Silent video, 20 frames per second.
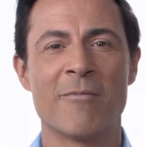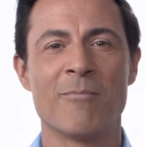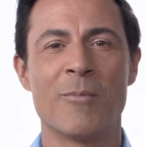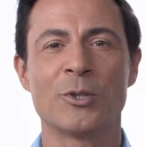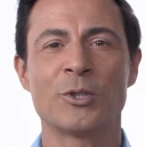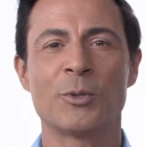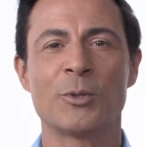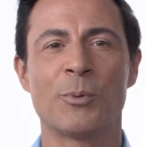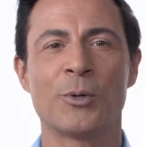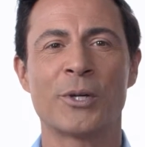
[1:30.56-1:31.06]

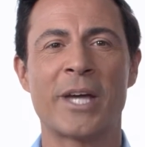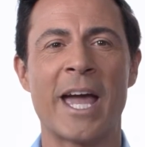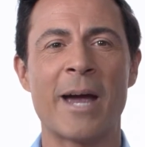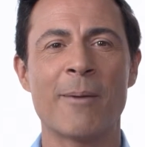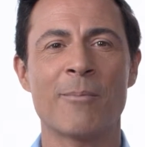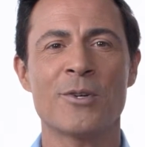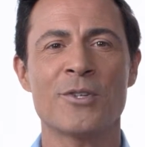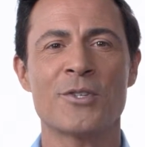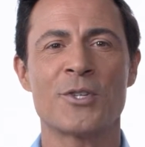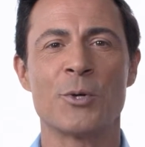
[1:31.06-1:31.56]
multiple
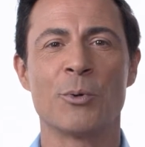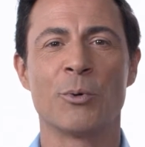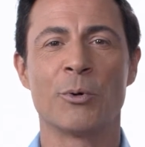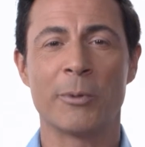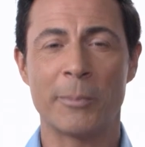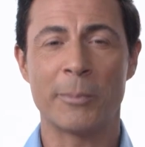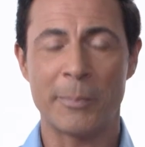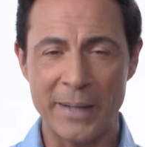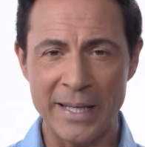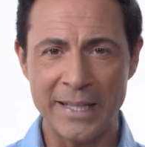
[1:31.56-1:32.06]
cameras,
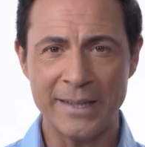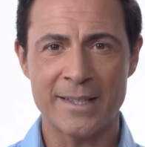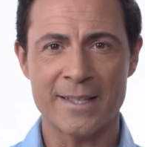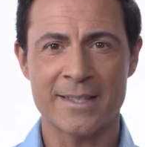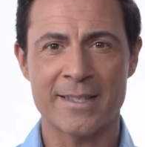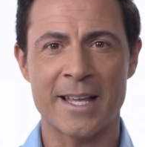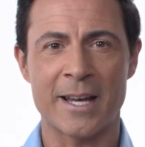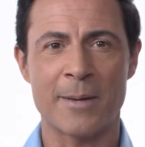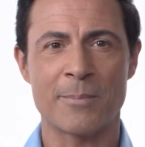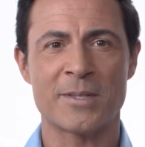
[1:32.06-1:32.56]
you'll repeat the
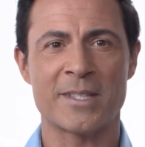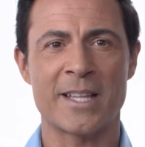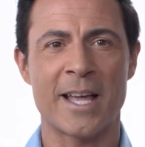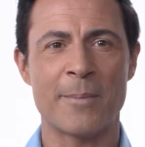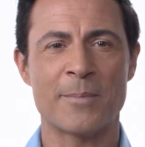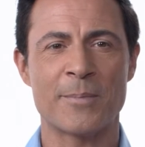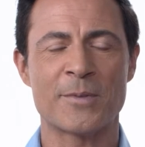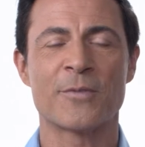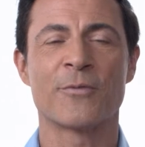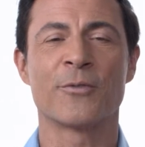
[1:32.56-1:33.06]
setup
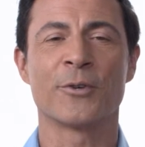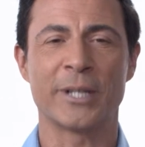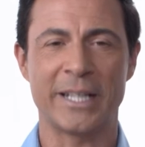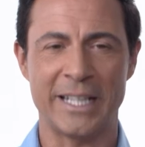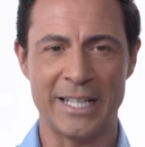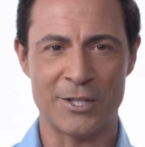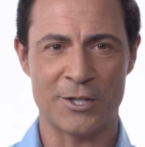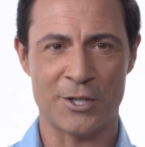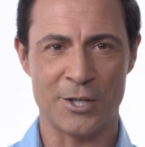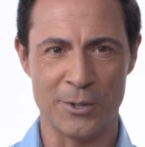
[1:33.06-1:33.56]
steps for
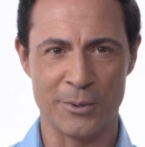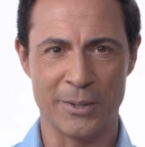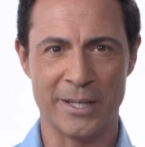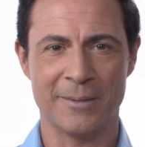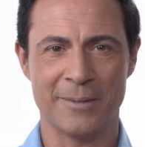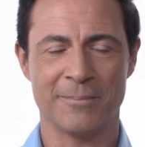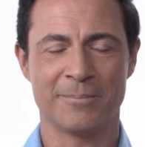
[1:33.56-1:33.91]
each unit.